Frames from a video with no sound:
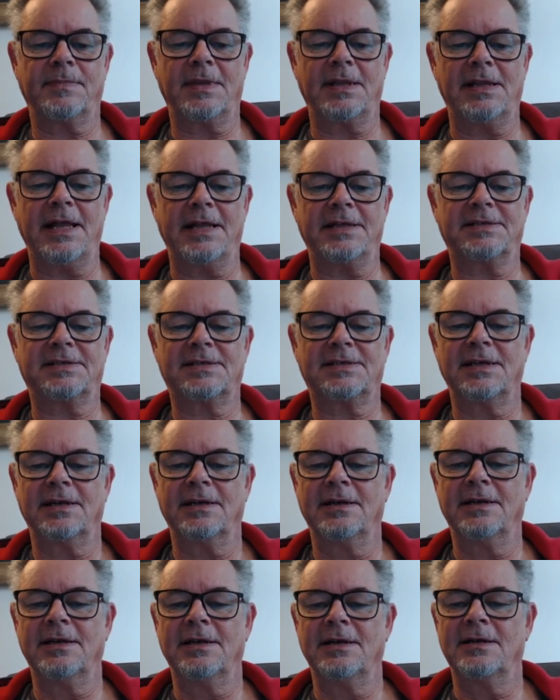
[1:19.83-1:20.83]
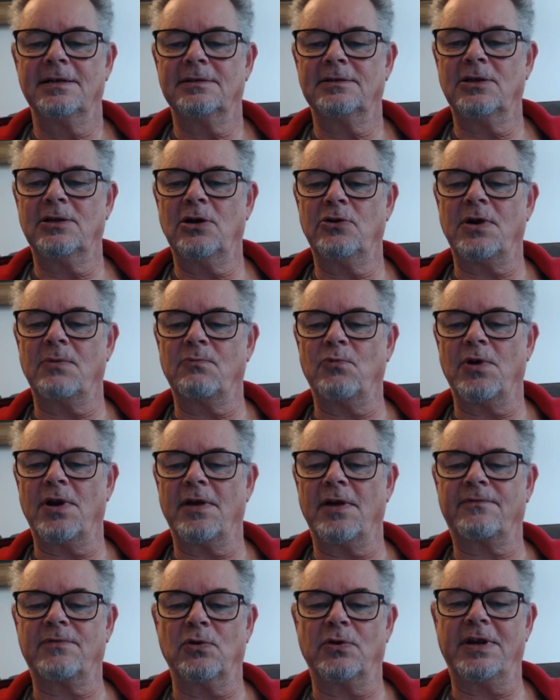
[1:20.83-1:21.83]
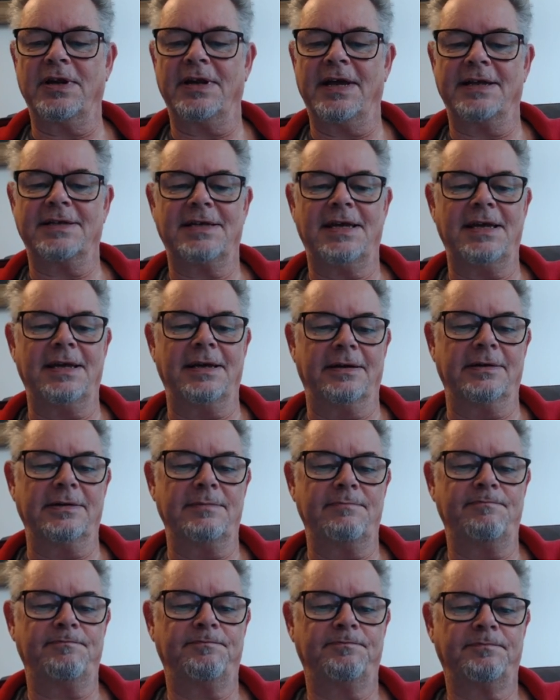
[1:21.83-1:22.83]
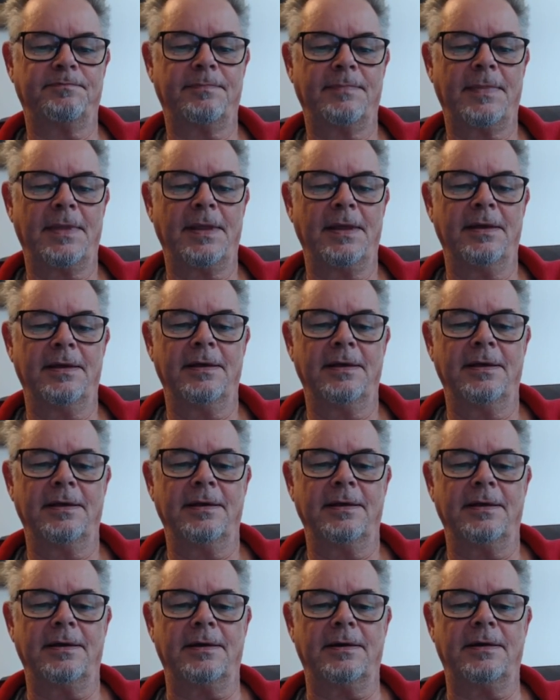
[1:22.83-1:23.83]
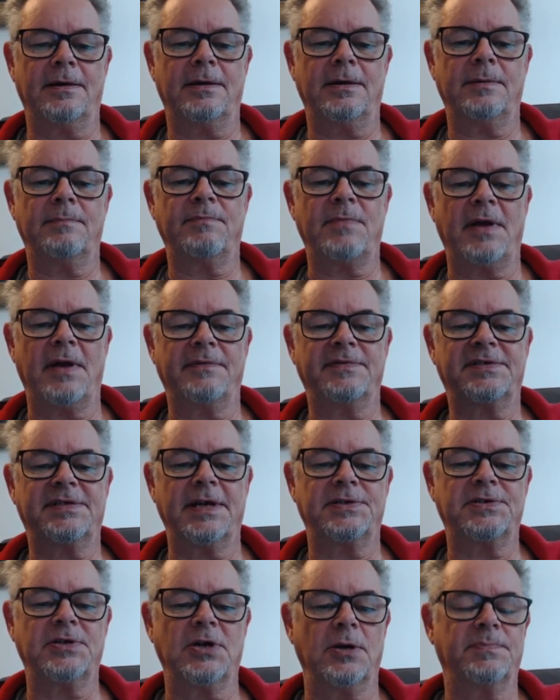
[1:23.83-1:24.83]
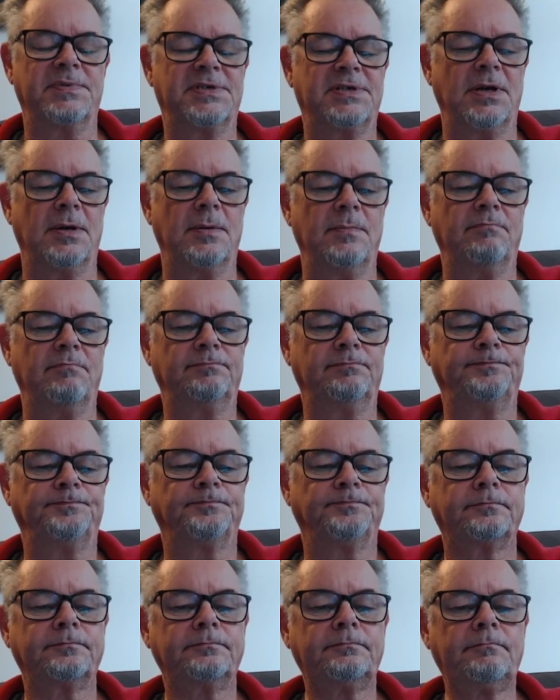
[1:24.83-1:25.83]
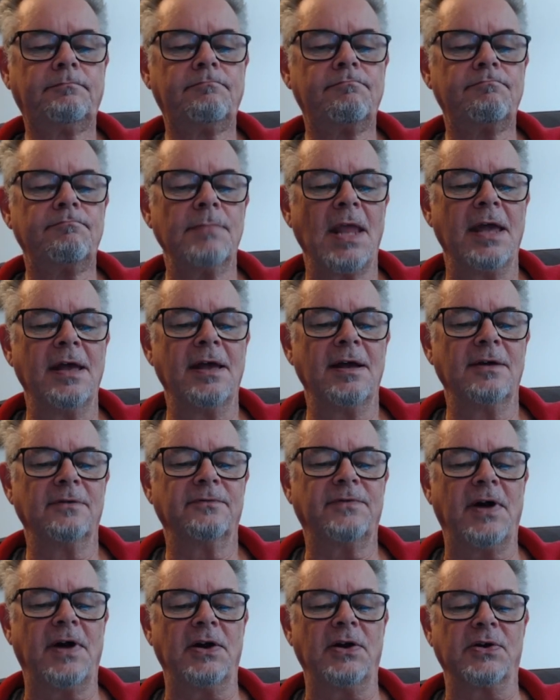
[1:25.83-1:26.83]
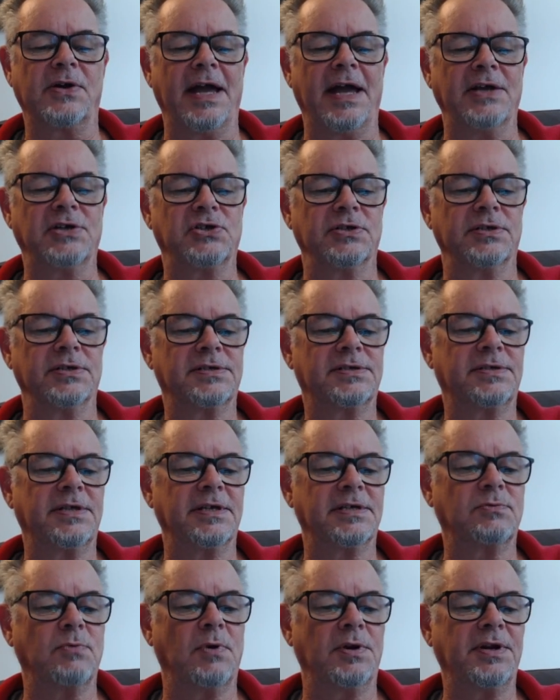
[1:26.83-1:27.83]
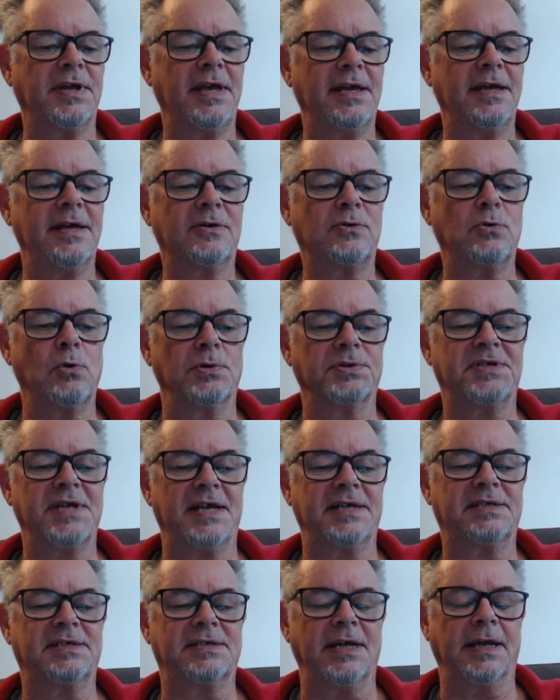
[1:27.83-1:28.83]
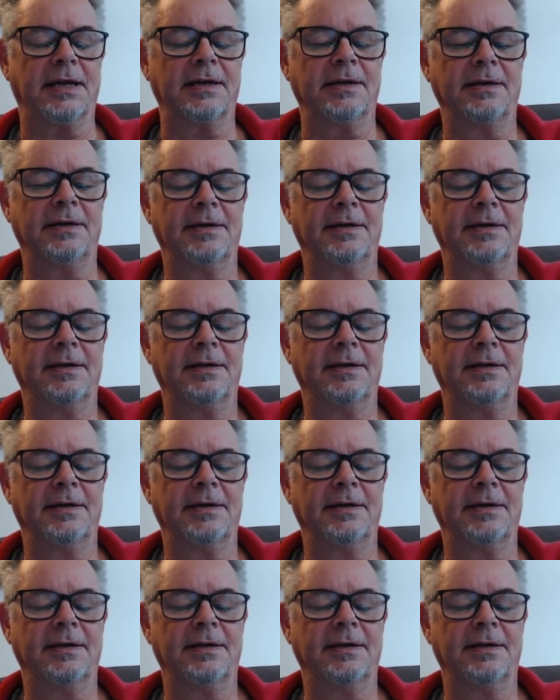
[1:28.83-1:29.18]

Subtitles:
let's load up what I'm looking at here. I've set up some file locations. This one here called testing